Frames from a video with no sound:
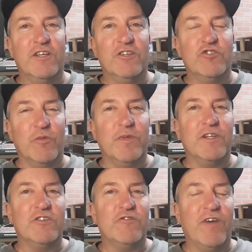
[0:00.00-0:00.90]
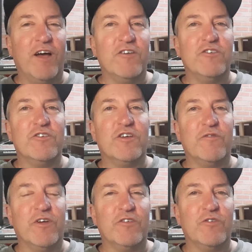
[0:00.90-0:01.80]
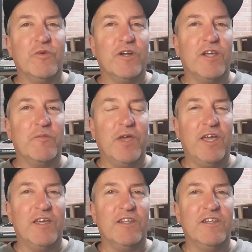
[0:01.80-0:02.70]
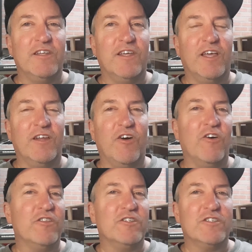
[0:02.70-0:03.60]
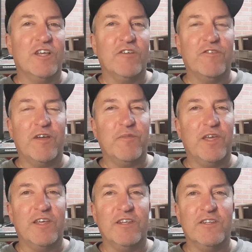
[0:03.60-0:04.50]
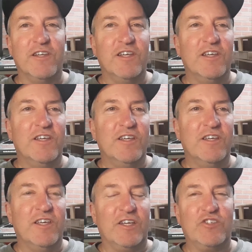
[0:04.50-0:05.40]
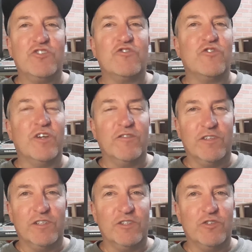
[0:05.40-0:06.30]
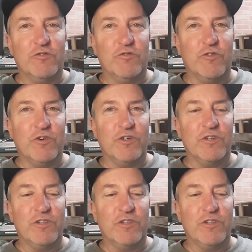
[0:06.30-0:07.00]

tremendous value compared to what I paid. And all this stuff I paid extremely little for.